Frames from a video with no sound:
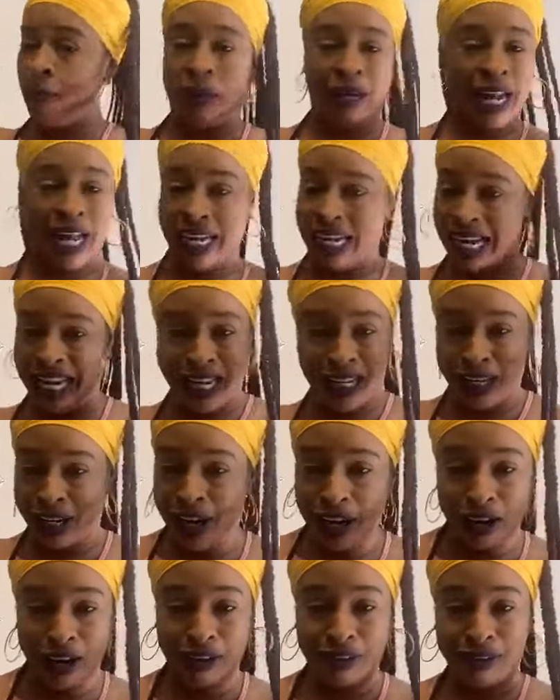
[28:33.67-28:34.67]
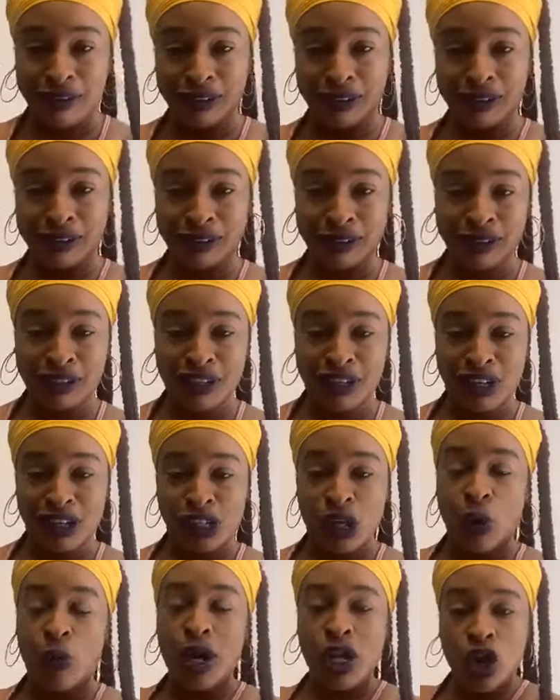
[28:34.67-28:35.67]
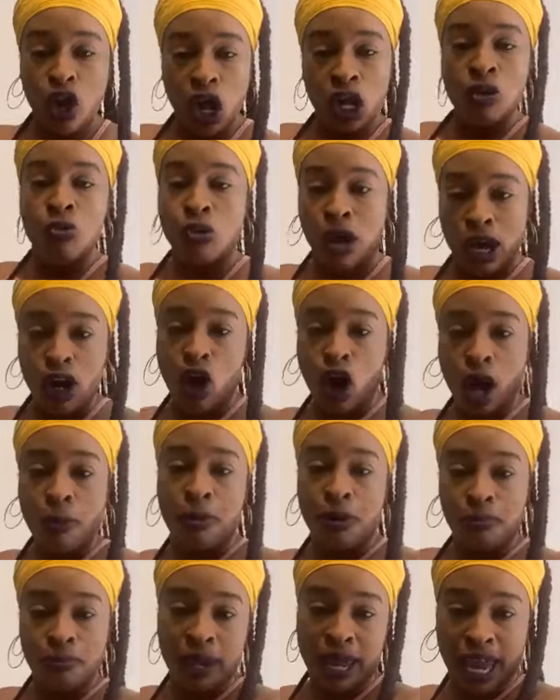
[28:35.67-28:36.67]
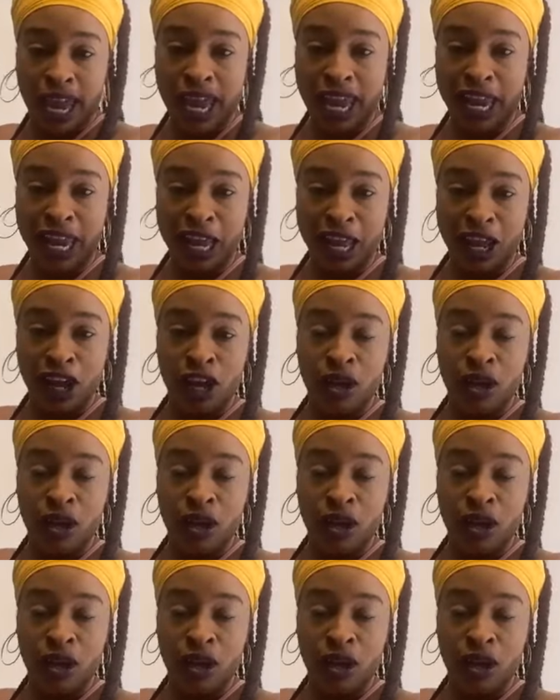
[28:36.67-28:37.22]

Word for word: but not the little girl. So when y'all run on with me,